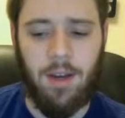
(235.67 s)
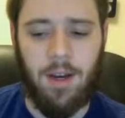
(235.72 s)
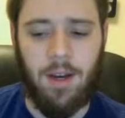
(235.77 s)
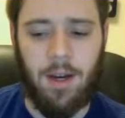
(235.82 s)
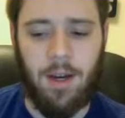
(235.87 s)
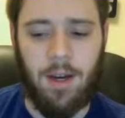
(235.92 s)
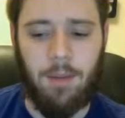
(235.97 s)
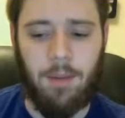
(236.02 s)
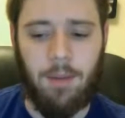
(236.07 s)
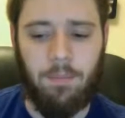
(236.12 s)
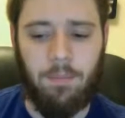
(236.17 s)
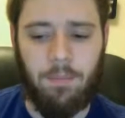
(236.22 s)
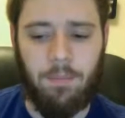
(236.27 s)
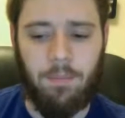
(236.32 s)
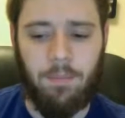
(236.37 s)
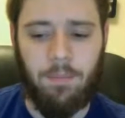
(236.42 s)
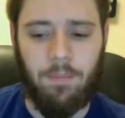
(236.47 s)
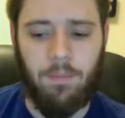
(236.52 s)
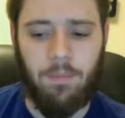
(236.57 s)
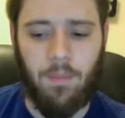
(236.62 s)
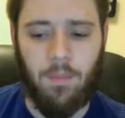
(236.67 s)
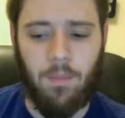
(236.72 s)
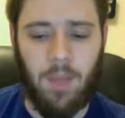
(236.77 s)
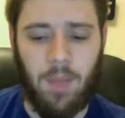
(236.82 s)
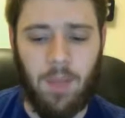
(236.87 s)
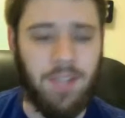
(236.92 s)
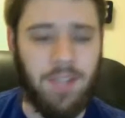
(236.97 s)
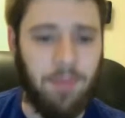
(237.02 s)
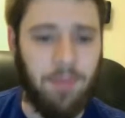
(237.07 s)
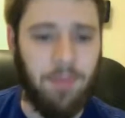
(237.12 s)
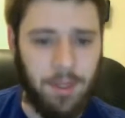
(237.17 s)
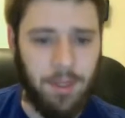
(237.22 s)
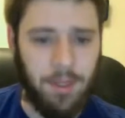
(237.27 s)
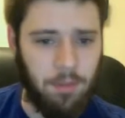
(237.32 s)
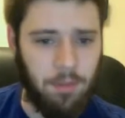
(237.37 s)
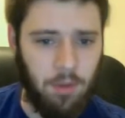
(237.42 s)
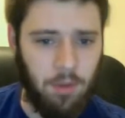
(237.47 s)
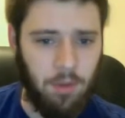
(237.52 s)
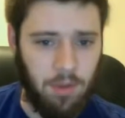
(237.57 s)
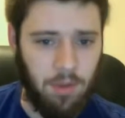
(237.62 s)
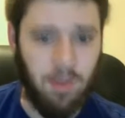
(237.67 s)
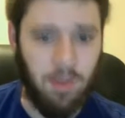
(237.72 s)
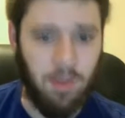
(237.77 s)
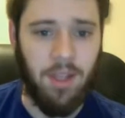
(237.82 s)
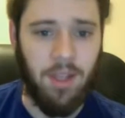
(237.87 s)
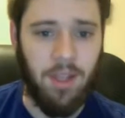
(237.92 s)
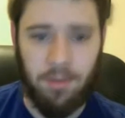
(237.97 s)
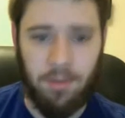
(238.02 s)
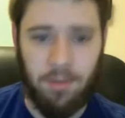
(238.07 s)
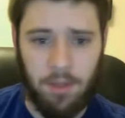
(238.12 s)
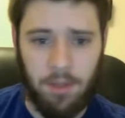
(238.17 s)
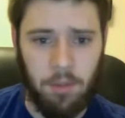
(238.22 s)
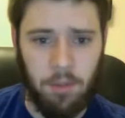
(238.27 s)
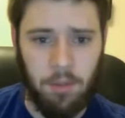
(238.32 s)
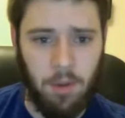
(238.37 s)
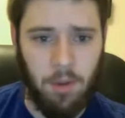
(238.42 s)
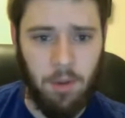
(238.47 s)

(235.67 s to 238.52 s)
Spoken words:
The less flexible